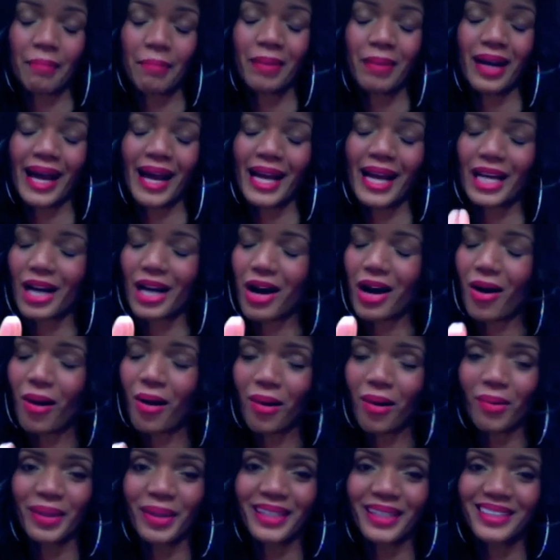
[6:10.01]
But I
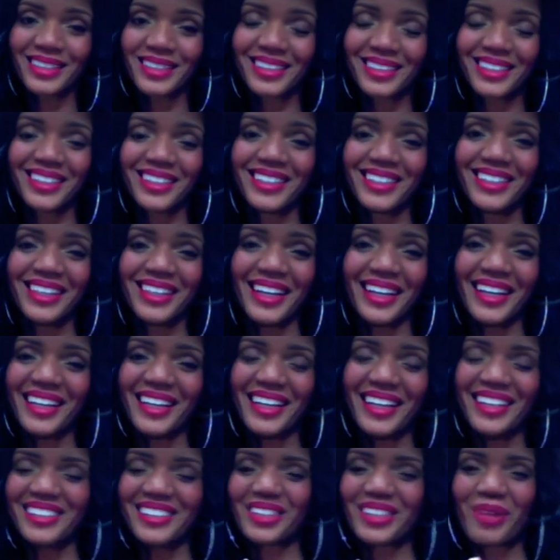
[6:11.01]
always,
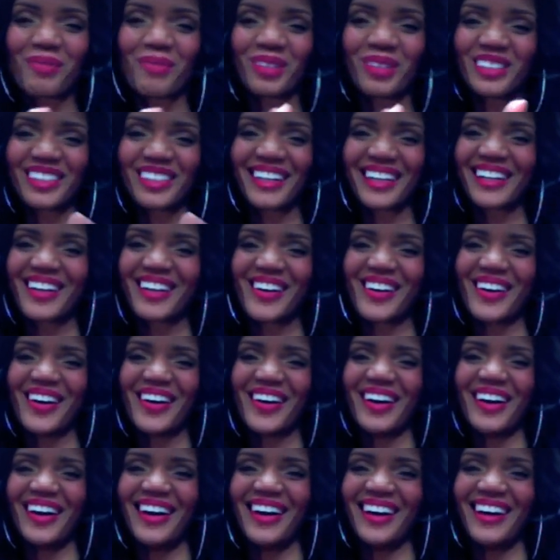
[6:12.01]
it's almost like,
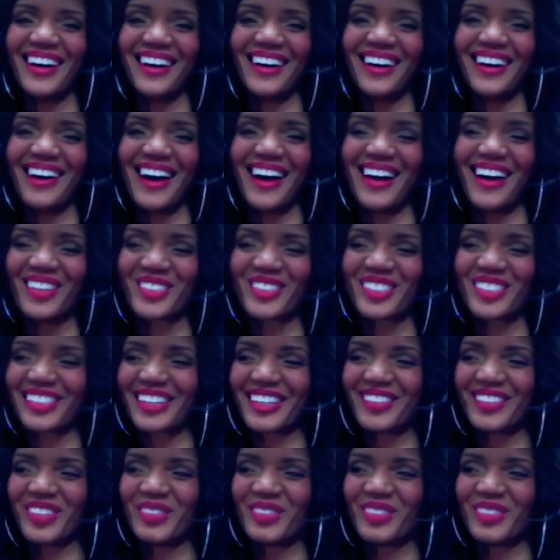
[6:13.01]
I'll
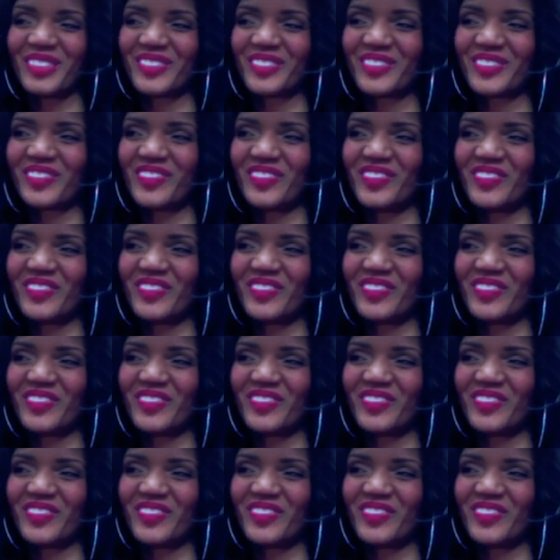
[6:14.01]
say maybe